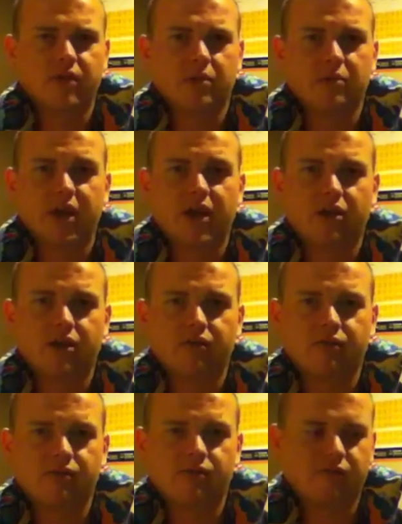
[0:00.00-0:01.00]
I'm done.
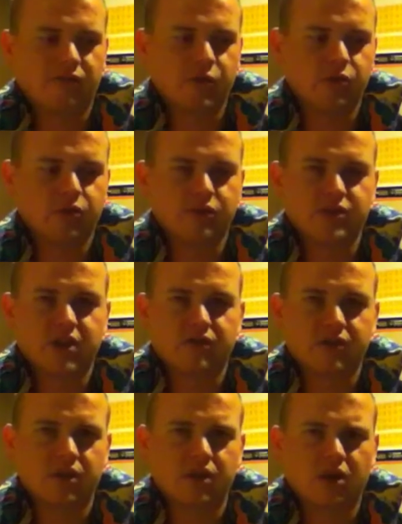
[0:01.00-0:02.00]
I've filled all the stuff
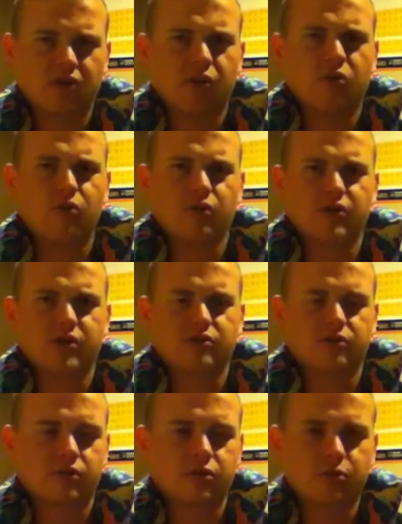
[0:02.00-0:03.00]
in it, and I've got all this
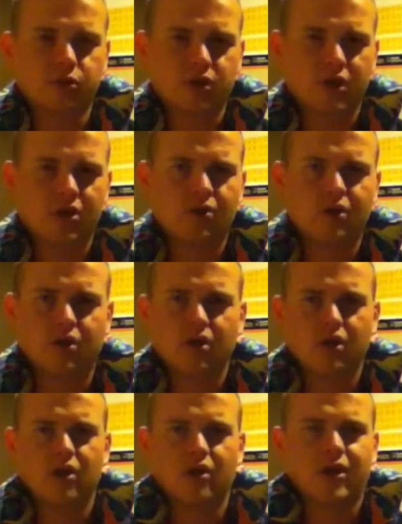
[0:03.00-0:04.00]
extra room. What can I load in?
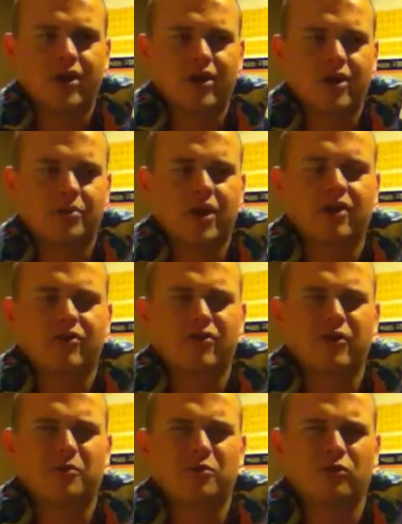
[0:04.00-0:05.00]
And you end up taking
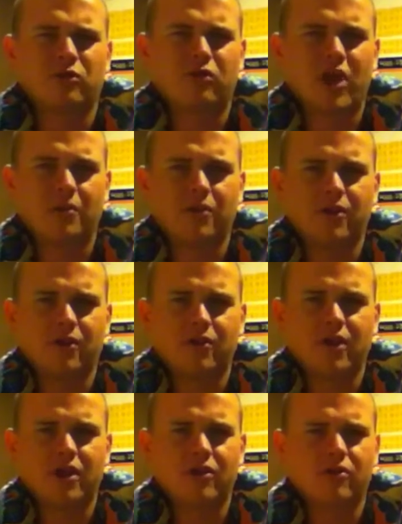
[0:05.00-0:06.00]
so much more crap that you don't
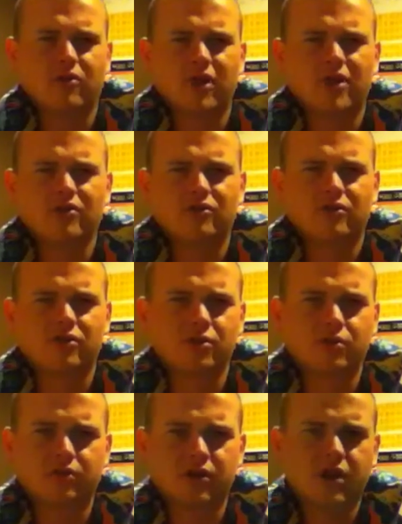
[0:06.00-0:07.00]
need on like a
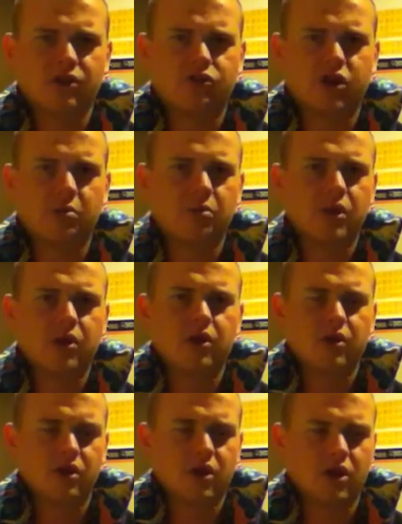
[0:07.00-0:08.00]
2 or 3 day trip,
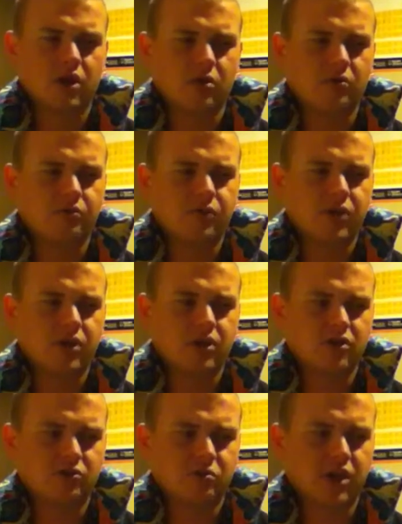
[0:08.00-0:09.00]
and
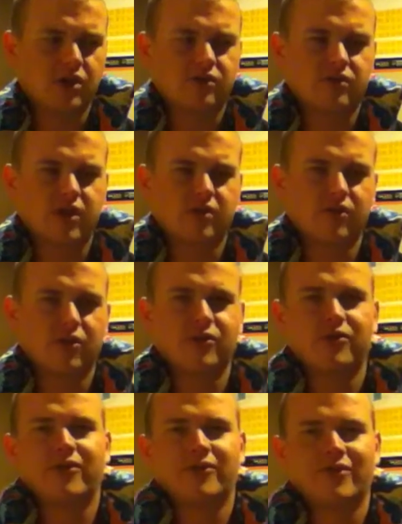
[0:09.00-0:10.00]
it just makes
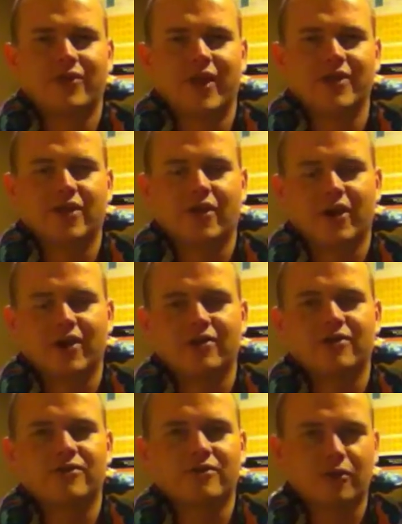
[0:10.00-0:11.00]
those days
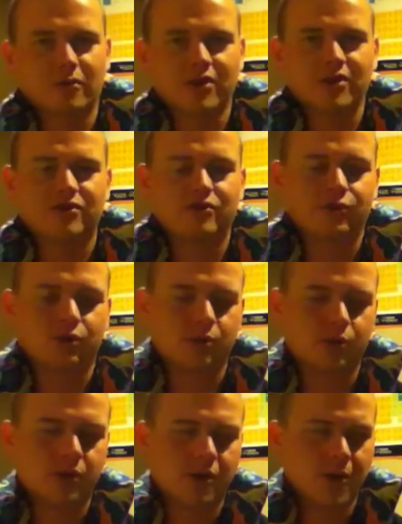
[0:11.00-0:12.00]
hiking so much less
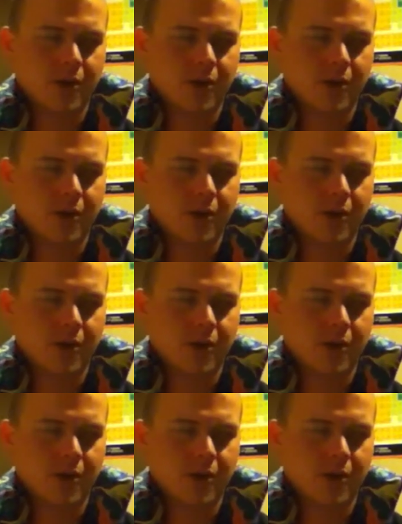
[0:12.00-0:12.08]
enjoyable.